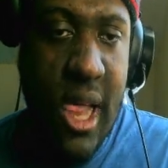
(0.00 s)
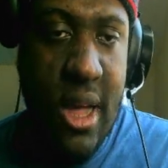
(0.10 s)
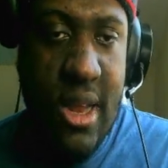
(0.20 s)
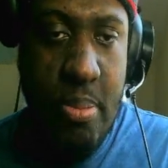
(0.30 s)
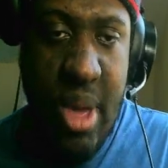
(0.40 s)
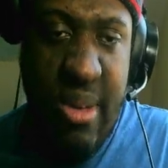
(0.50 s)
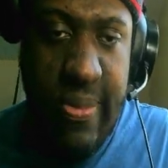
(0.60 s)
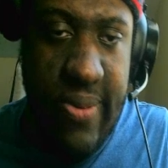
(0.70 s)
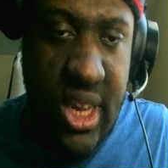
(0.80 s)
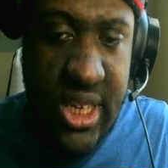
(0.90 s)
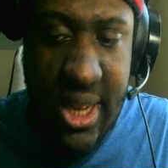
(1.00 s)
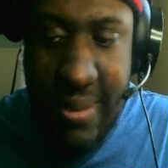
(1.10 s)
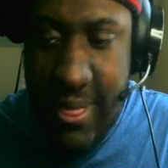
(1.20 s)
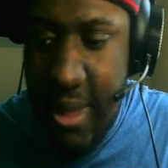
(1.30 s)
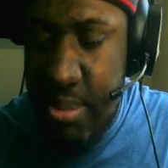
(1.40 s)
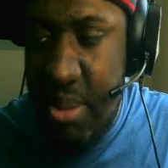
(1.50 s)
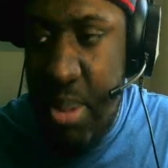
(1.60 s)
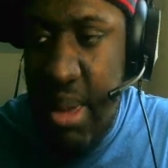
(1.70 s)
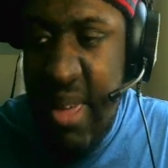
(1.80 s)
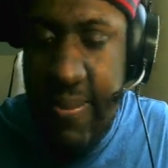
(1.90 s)
the baby fish, the the
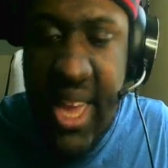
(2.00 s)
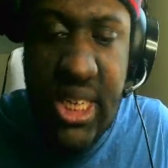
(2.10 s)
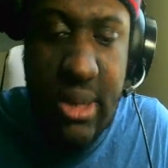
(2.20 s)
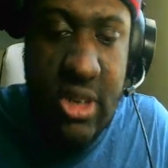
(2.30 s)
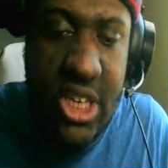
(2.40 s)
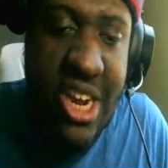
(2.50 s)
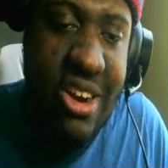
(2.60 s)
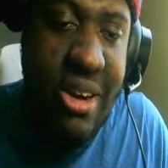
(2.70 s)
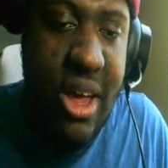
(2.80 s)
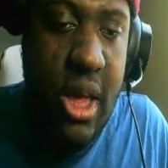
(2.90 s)
baby face cheer